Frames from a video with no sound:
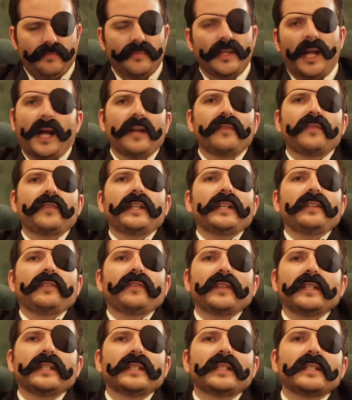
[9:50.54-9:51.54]
I've
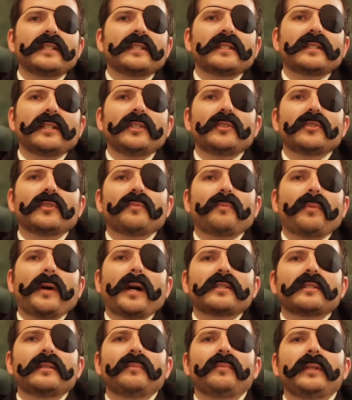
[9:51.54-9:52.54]
even considered
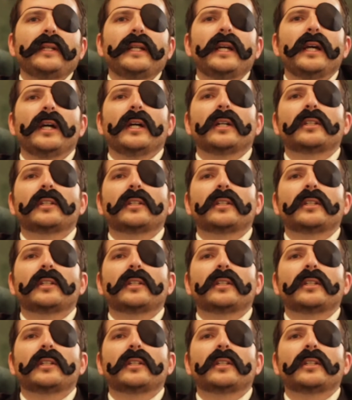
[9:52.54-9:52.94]
possibly